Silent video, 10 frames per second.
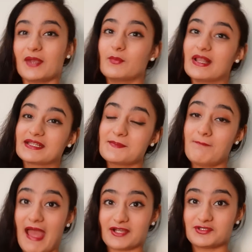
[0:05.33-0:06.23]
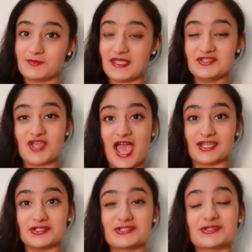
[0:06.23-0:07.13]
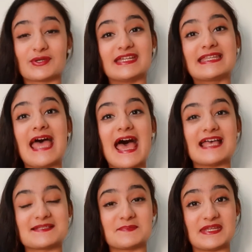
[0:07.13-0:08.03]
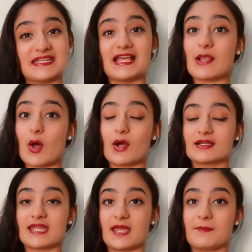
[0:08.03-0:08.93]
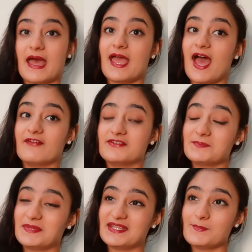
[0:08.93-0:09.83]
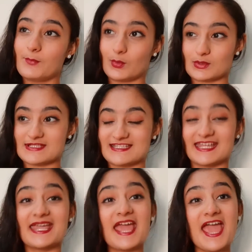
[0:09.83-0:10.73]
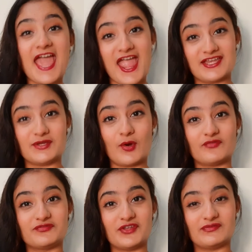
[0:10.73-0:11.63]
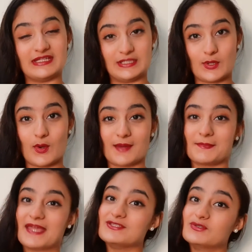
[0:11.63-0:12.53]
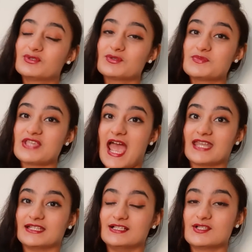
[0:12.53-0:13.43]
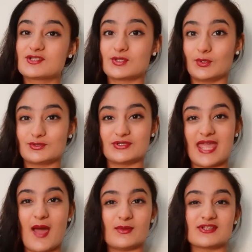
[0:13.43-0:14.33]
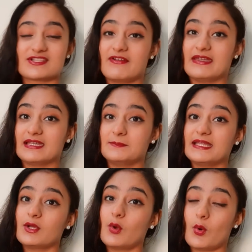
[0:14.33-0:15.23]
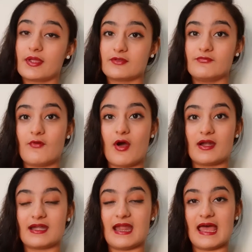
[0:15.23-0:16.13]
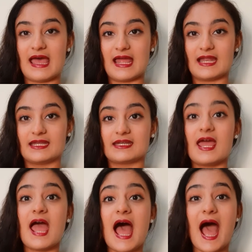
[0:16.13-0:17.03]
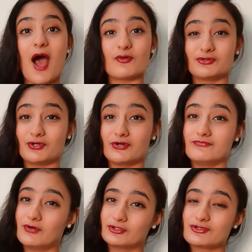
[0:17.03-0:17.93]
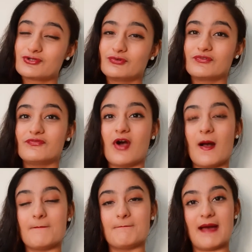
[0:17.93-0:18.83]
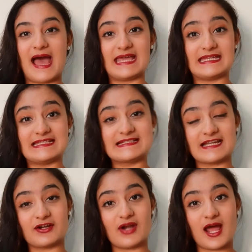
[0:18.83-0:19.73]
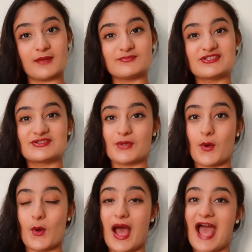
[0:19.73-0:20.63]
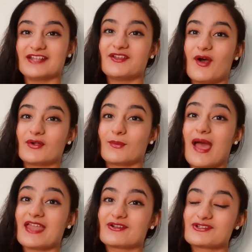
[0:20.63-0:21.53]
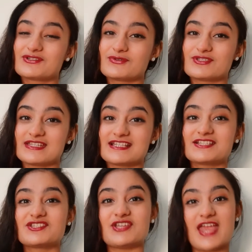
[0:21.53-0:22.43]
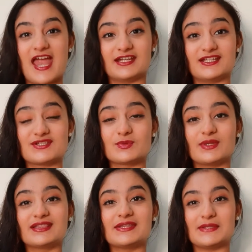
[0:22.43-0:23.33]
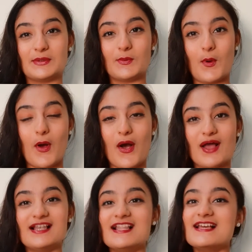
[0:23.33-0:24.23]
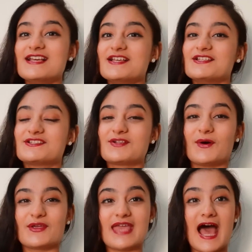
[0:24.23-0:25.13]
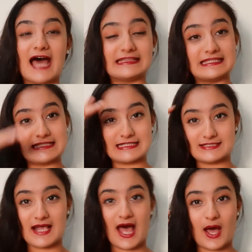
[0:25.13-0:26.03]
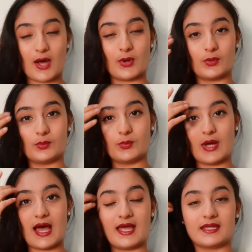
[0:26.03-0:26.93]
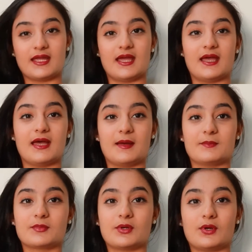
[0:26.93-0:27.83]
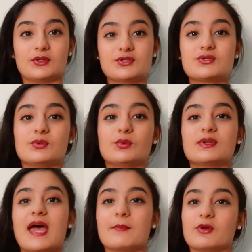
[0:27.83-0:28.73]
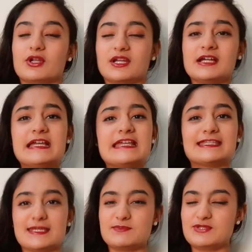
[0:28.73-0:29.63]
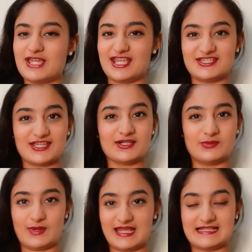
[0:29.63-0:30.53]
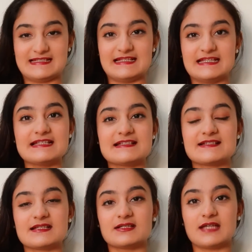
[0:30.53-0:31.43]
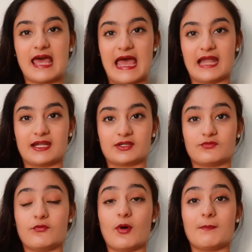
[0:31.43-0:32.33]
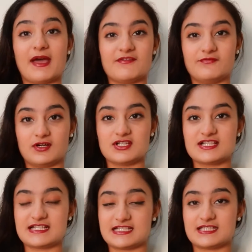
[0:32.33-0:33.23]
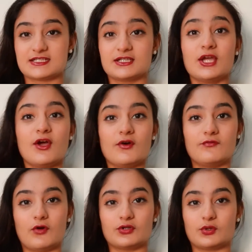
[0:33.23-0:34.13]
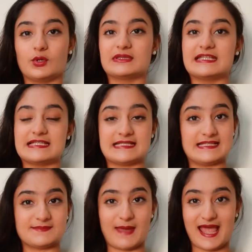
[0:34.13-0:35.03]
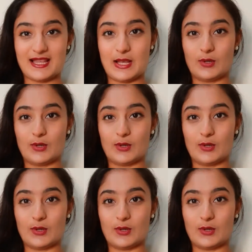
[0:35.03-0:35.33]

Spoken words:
and welcome back to my channel. So it has been a long time. I haven't been posting any of the video on my YouTube channel. So today I was randomly going for an outdoor photo shoot for my Instagram. So I thought, why not to just share this with you all. So yeah, this is how I am gonna shoot. I'm gonna keep changing dresses, and for my first photo, this is my